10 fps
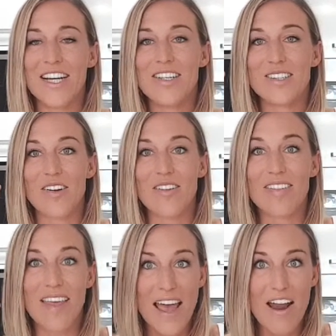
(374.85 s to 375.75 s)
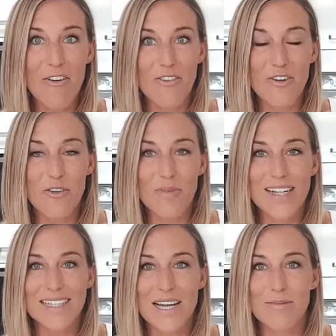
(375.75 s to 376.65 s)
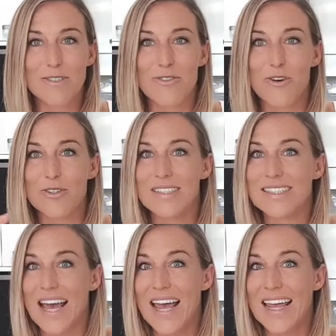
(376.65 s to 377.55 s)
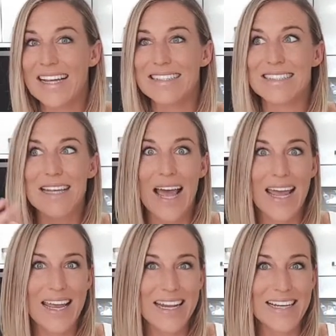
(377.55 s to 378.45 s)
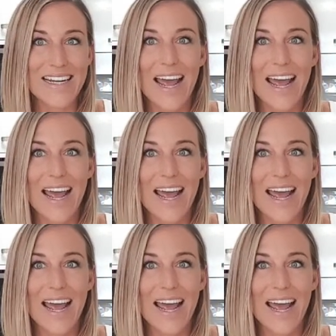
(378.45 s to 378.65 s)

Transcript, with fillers: So there are a few of my tips for staying sane